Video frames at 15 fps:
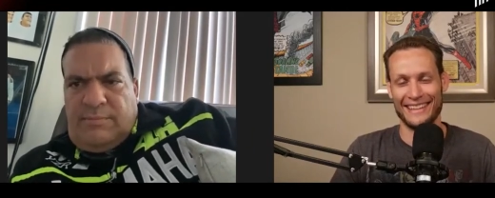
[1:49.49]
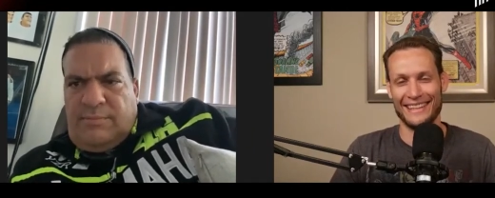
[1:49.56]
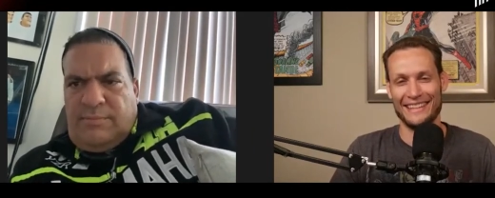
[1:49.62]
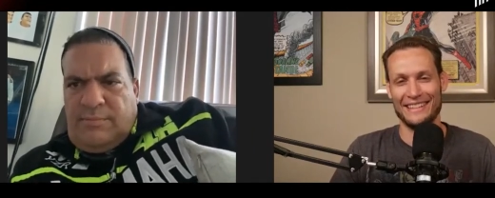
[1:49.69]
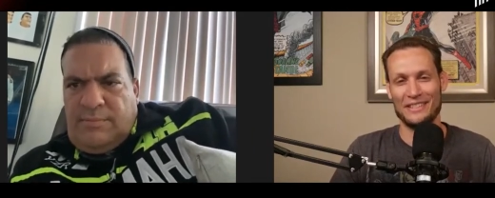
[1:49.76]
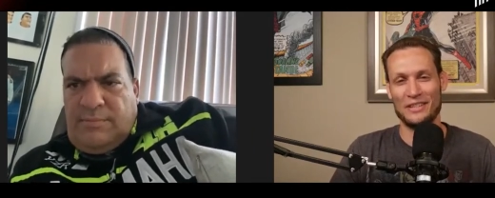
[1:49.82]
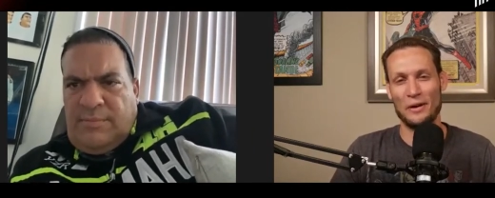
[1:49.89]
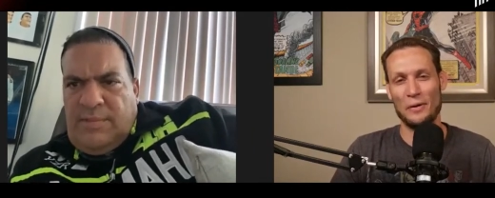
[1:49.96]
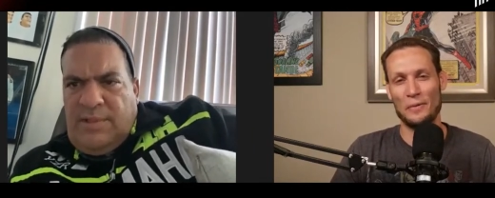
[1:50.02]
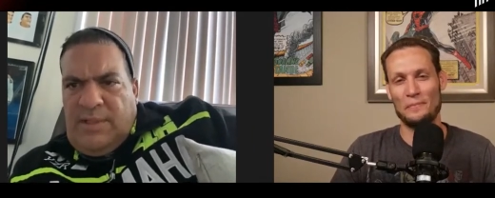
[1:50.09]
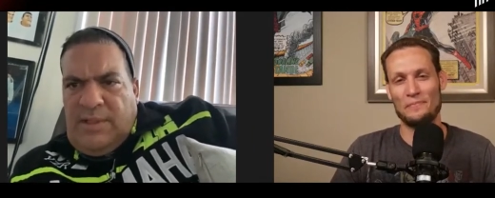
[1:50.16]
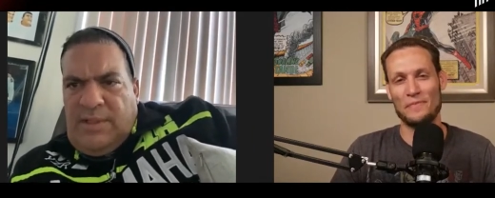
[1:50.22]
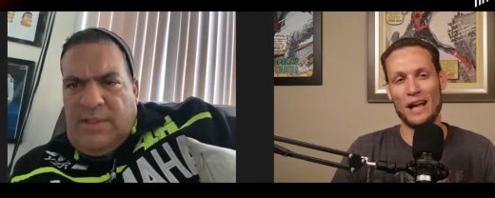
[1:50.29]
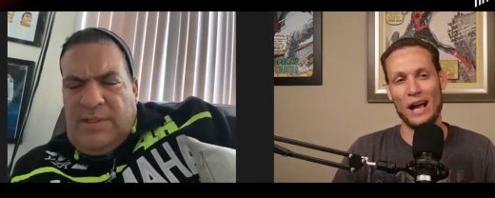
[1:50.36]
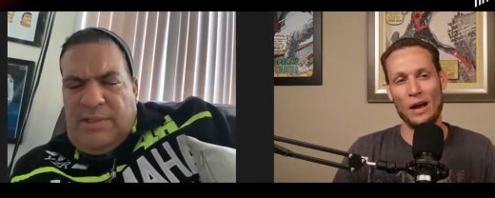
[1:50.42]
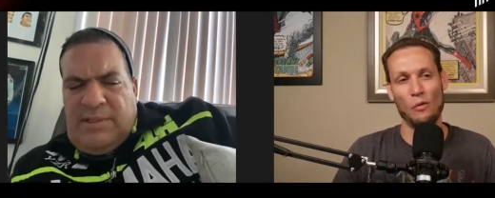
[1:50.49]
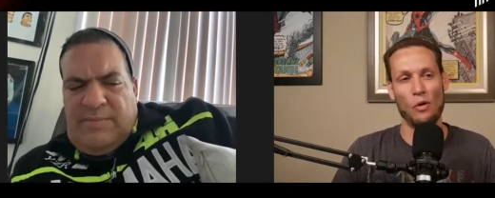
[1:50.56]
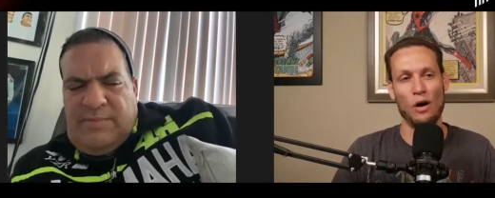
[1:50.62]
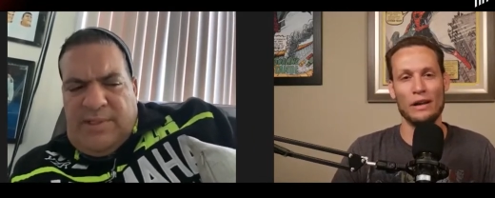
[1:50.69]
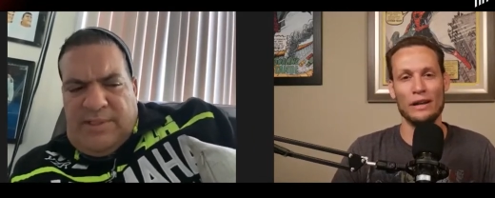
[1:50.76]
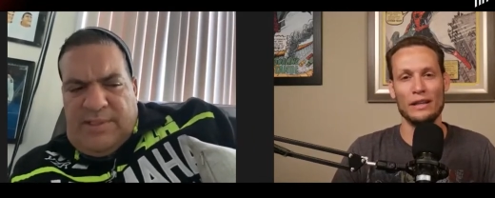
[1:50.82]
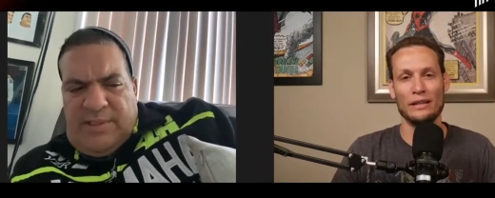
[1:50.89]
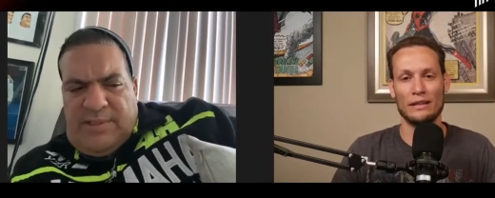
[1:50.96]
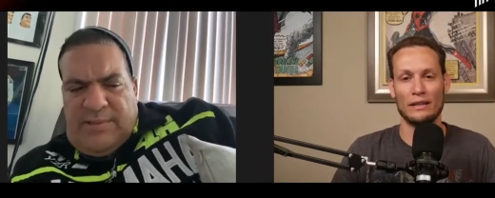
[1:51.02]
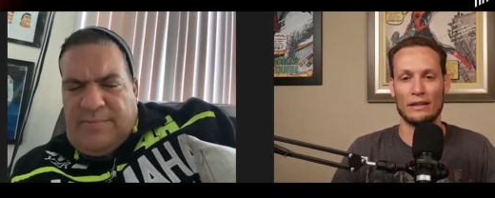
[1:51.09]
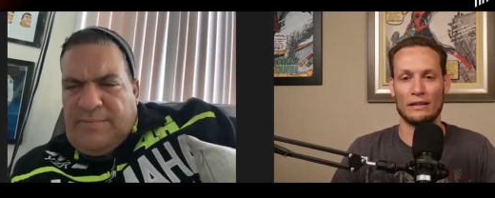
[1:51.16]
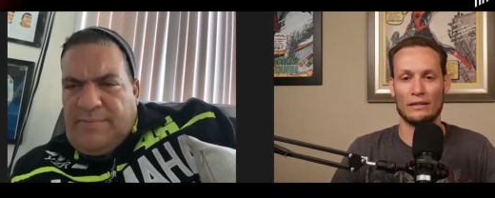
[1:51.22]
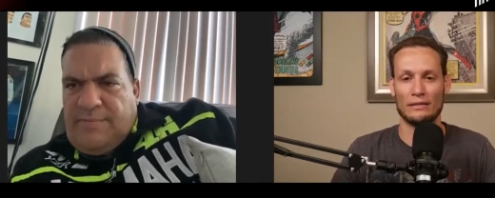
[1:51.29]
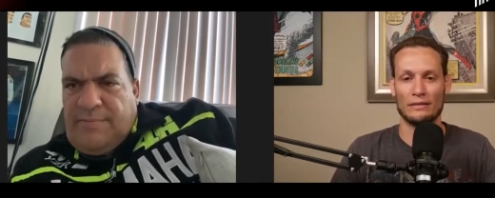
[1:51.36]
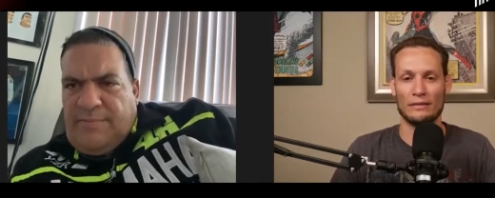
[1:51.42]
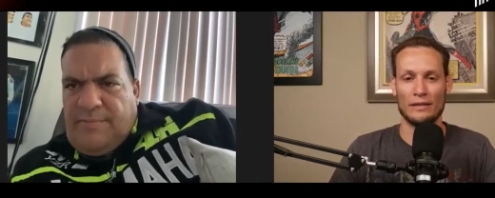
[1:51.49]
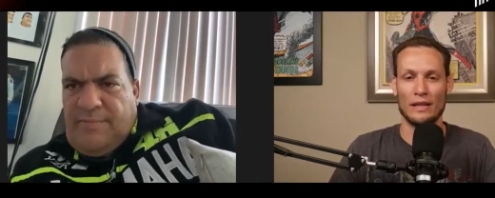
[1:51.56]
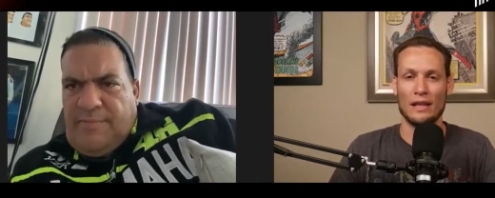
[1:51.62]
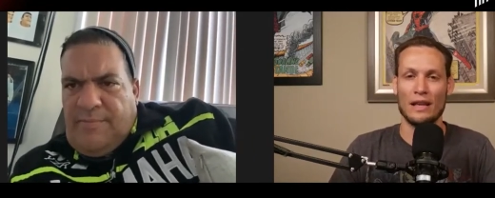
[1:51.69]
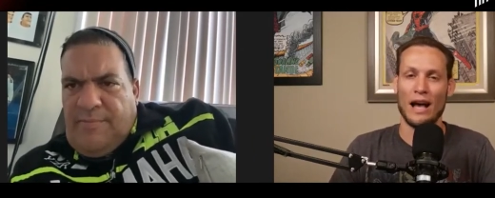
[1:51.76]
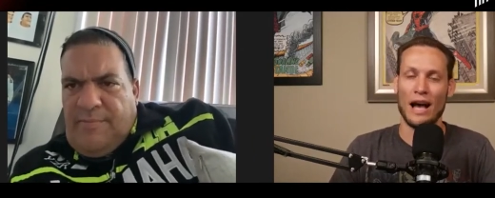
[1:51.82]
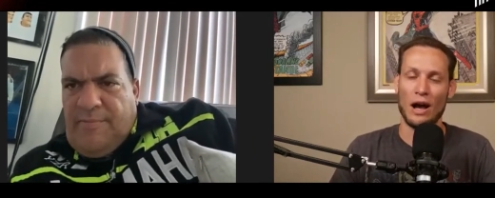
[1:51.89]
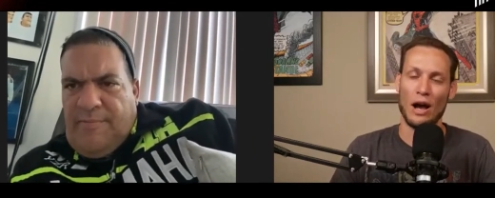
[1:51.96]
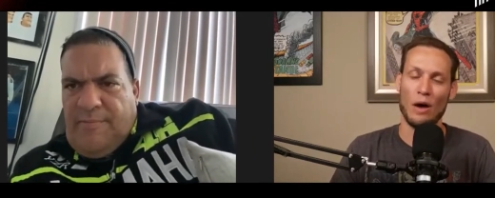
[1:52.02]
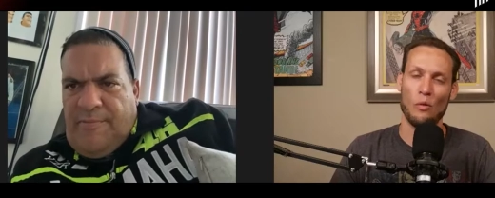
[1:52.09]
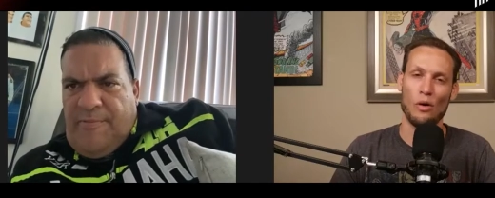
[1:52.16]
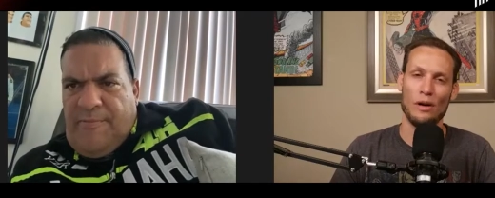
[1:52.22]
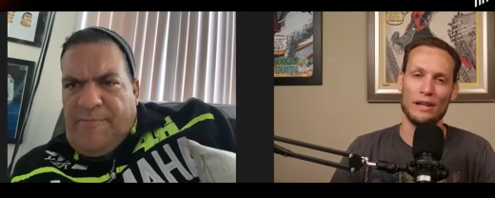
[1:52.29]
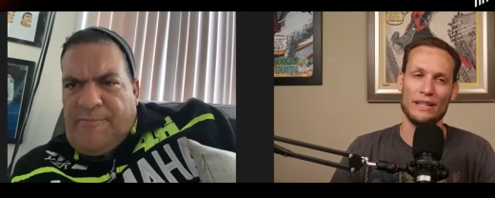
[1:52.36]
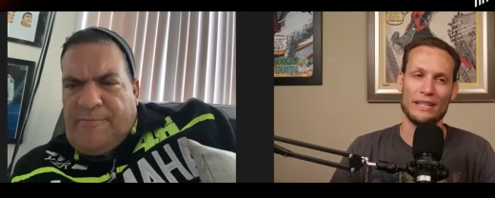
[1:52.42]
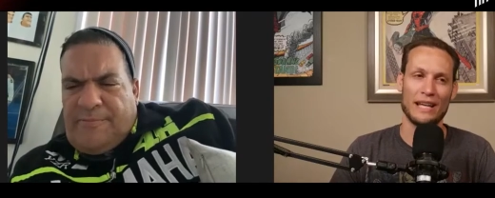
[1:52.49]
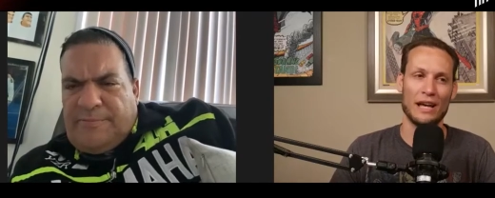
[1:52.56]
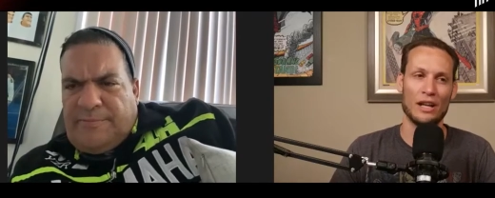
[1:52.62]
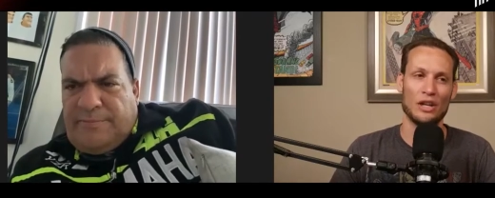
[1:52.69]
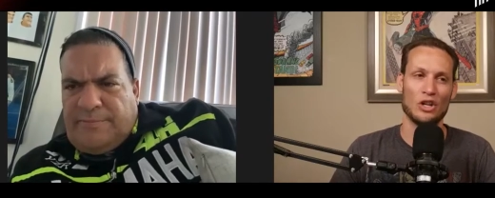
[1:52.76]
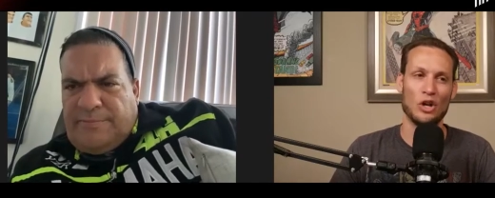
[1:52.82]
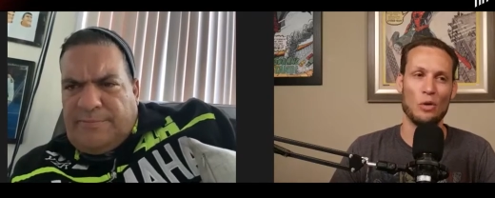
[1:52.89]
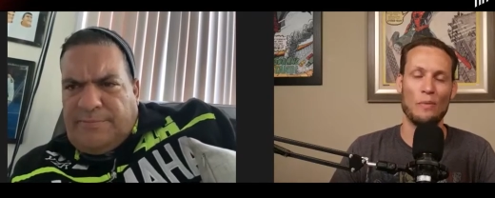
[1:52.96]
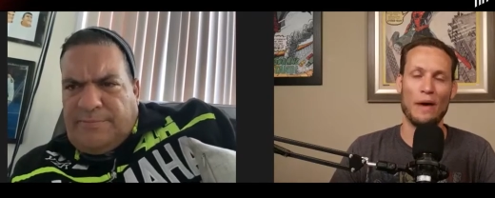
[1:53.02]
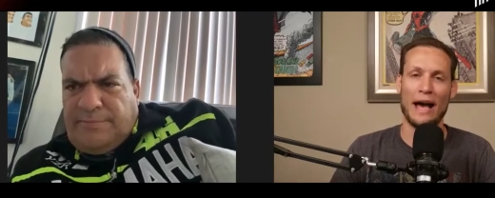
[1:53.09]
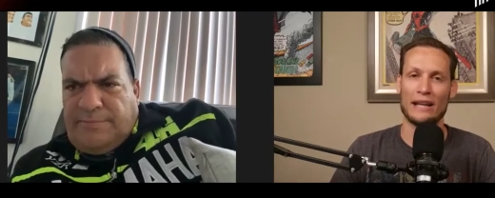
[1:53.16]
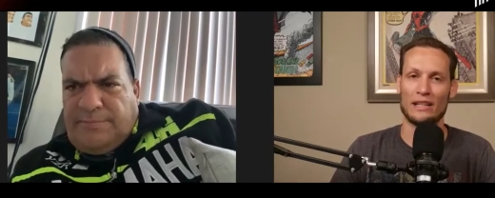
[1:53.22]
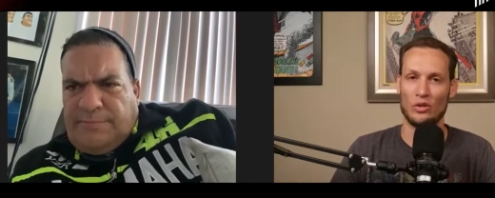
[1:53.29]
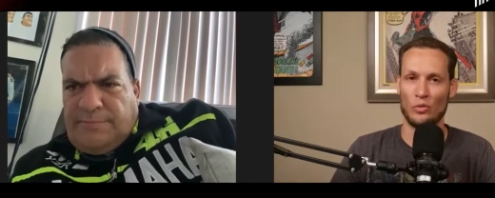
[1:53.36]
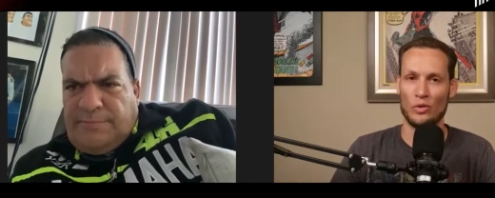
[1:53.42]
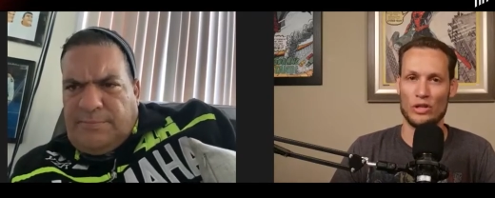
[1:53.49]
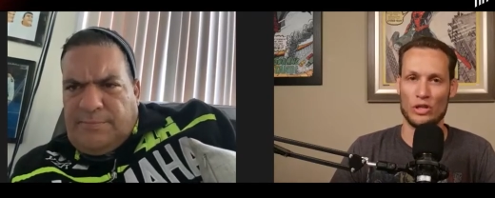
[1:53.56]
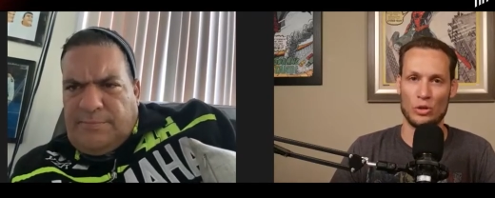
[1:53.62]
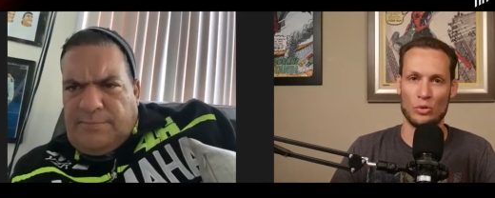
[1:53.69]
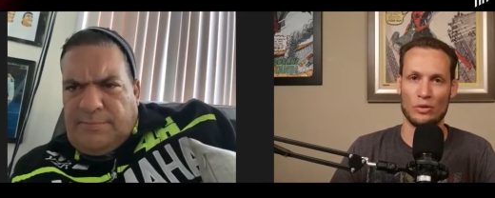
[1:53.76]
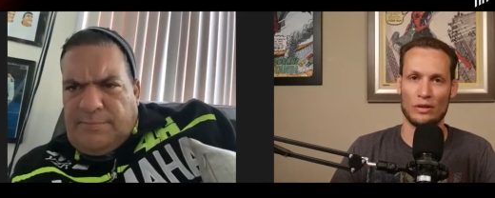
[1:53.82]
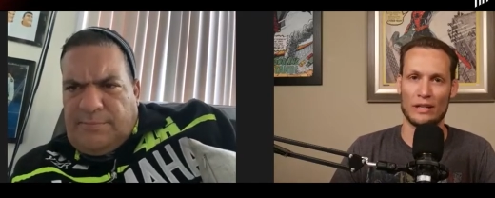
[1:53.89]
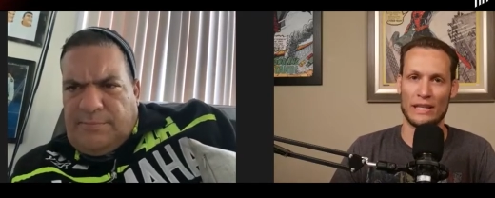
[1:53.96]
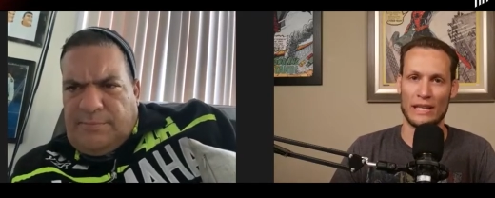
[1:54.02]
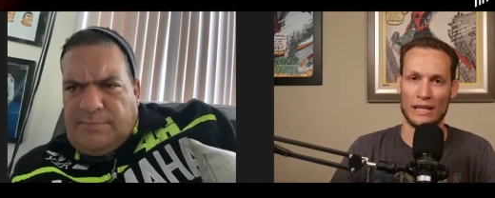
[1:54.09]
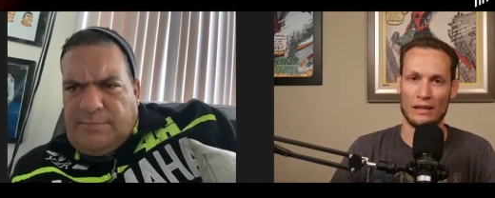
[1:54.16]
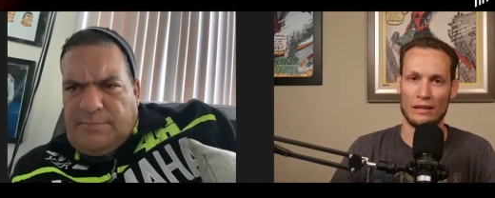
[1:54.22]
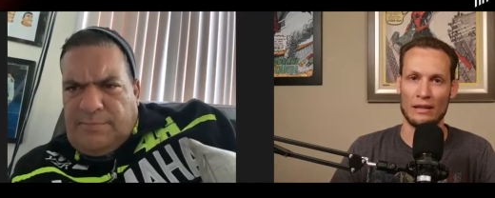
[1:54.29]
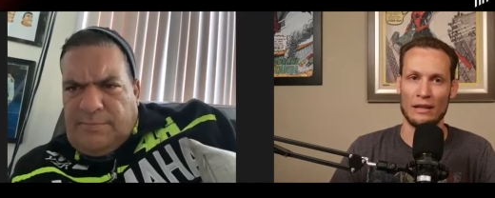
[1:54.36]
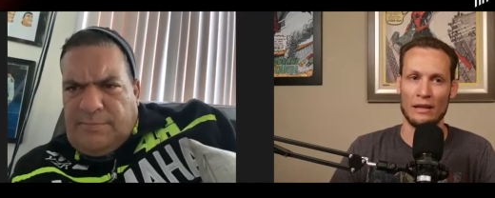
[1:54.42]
Speaker 1: So I wanted to. I wanted to kind of go back to when you were a kid